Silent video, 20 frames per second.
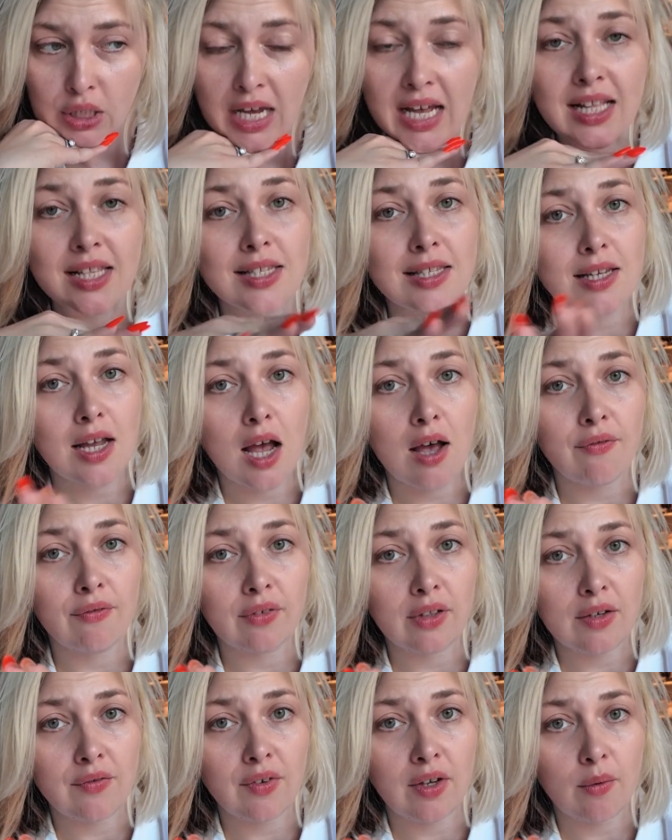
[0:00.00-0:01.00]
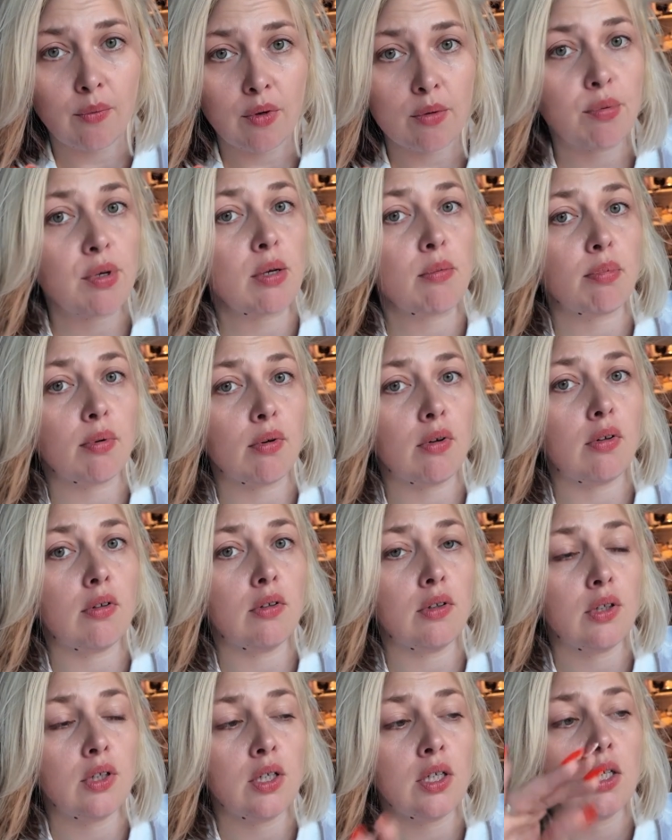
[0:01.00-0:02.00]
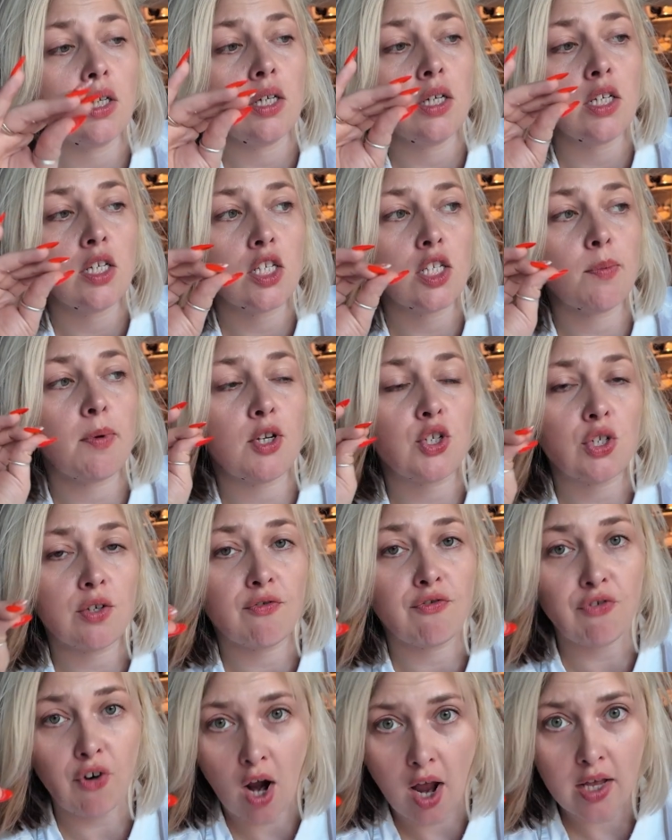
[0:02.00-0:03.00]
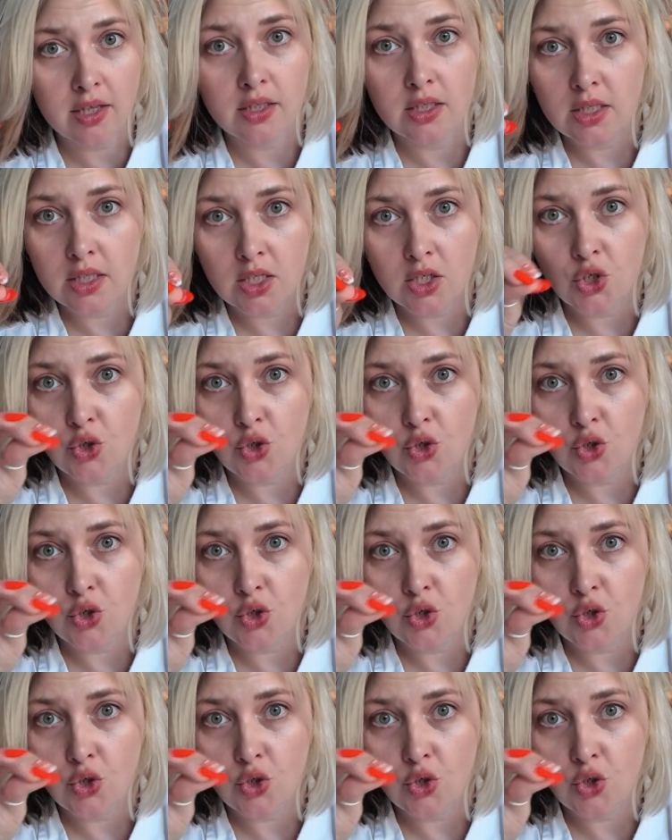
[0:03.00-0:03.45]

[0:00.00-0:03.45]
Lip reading: It's tough living with people, especially friends.